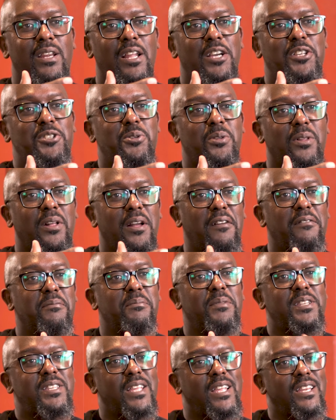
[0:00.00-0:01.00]
national
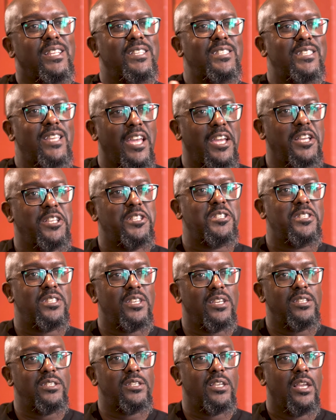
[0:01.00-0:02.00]
government and its
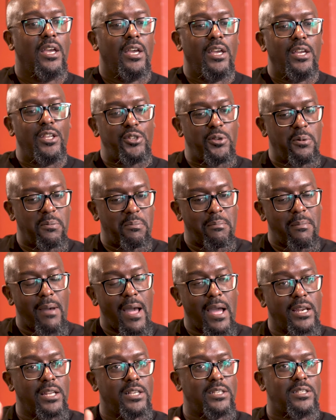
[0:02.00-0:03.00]
agencies to
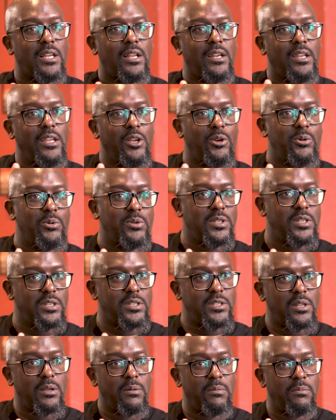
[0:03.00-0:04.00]
manage that
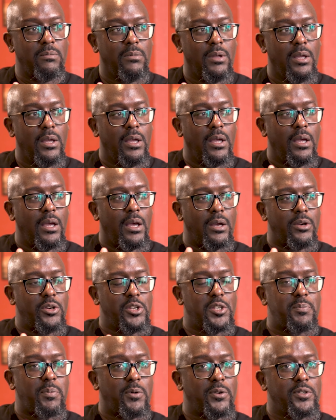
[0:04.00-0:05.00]
ecosystem
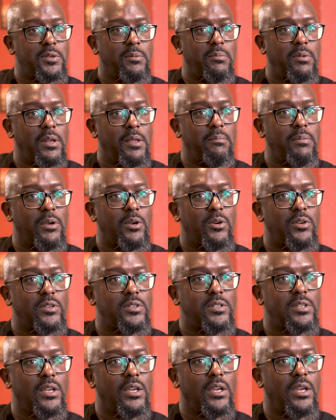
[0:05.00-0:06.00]
responsibly,
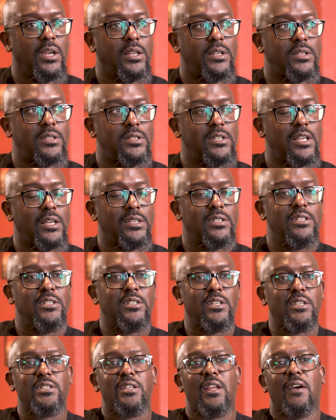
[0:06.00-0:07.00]
because it doesn't
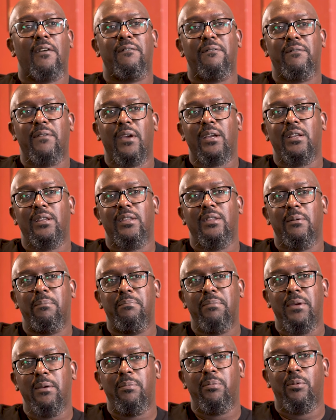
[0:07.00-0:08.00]
just affect the
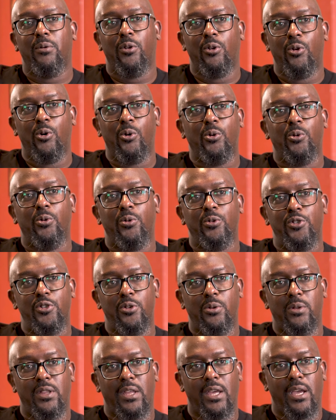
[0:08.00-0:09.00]
people local
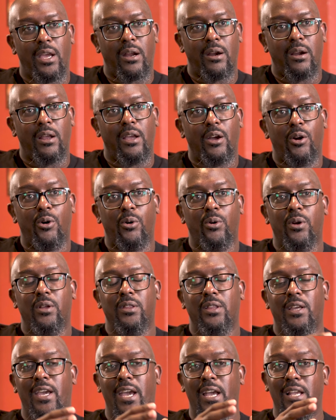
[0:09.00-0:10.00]
to the area or
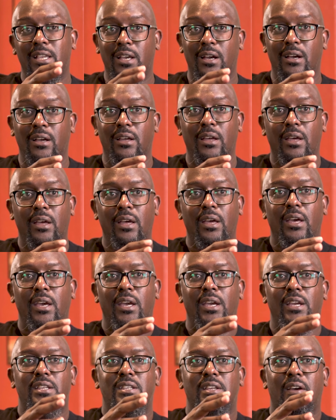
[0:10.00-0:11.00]
Kenya,
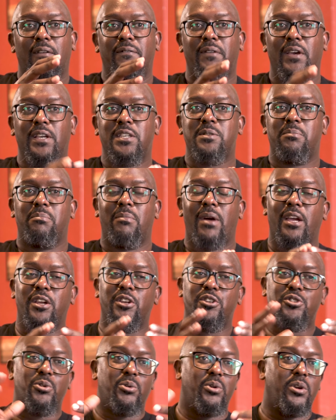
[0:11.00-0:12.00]
it affects
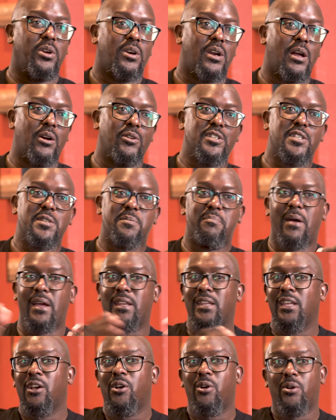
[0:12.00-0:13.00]
migratory routes
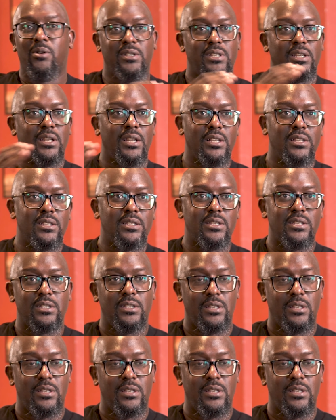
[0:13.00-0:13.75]
spanning continents.